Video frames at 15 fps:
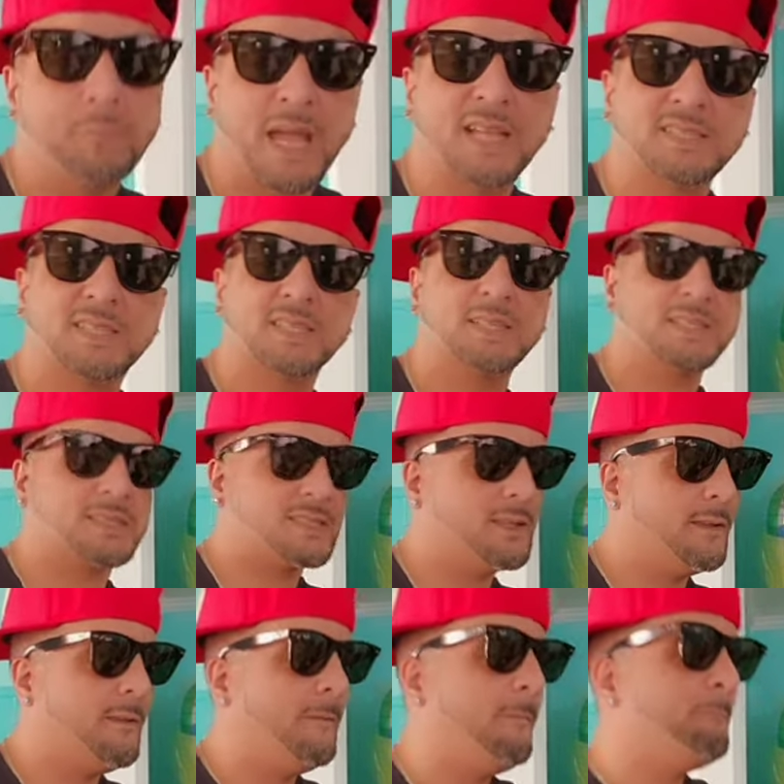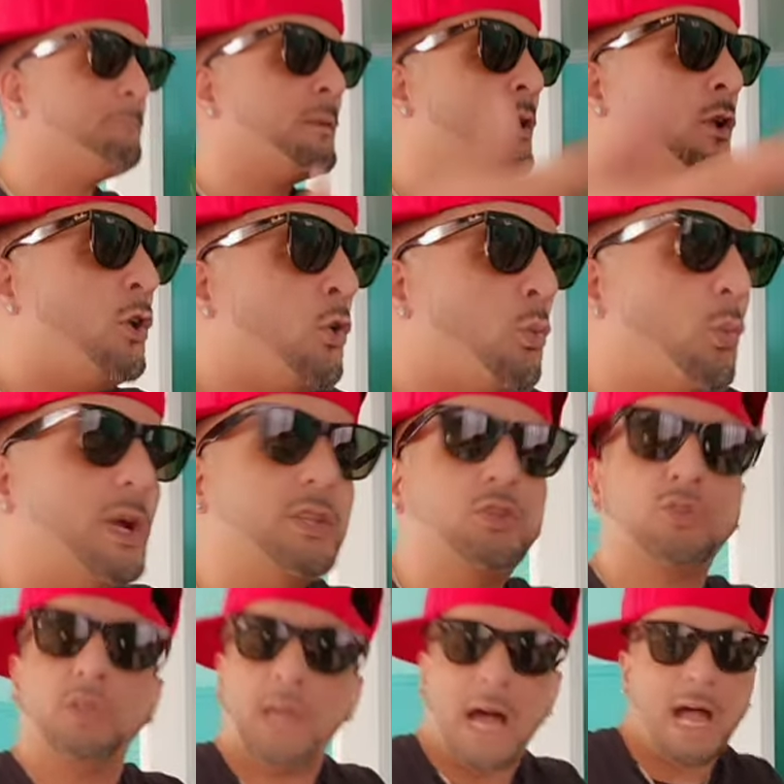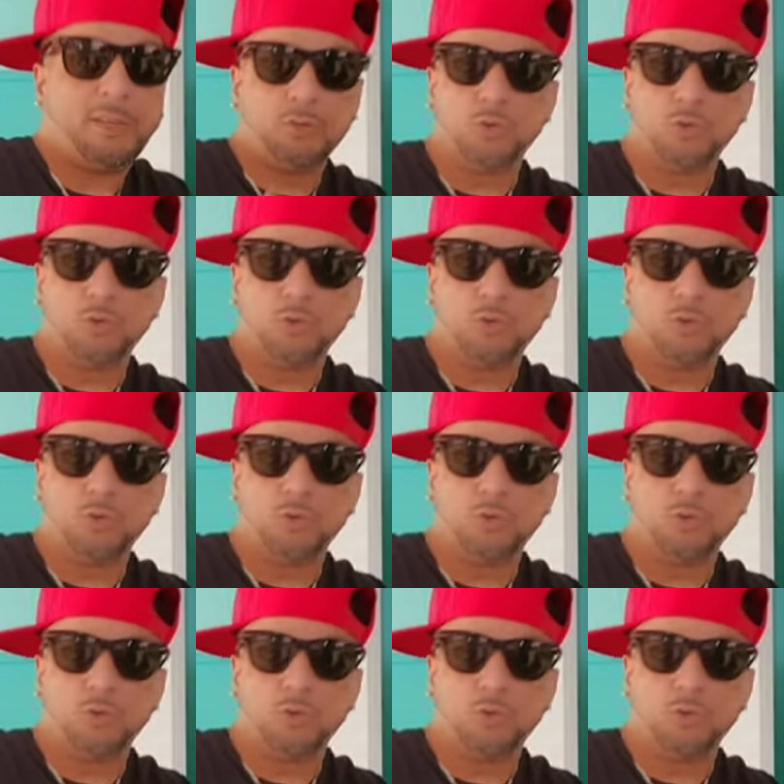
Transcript: back to this. When I